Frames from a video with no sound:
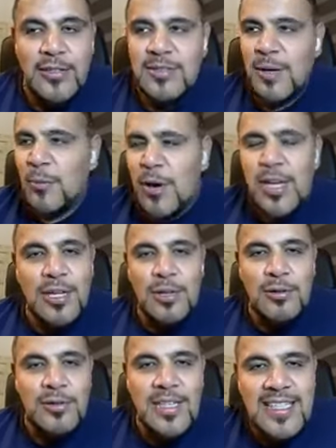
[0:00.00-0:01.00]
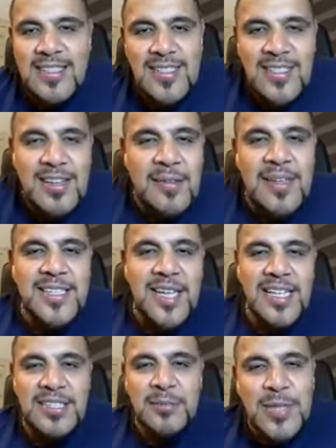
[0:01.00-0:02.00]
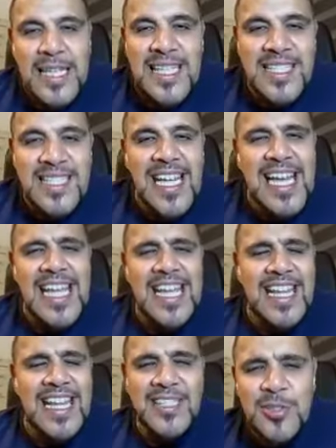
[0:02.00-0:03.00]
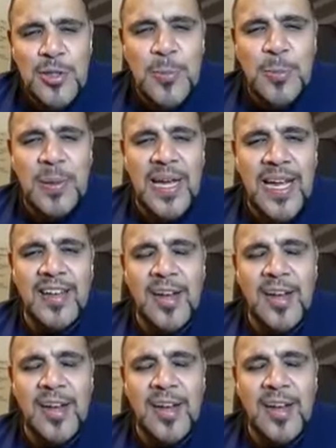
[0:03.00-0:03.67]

She was like, what? You know, these guys are really silly. They're stupid.